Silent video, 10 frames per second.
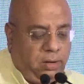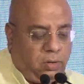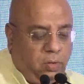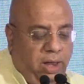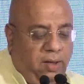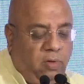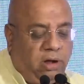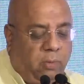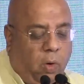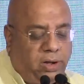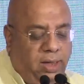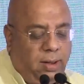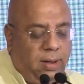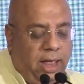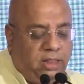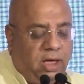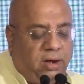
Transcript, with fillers: Today we are awarding HR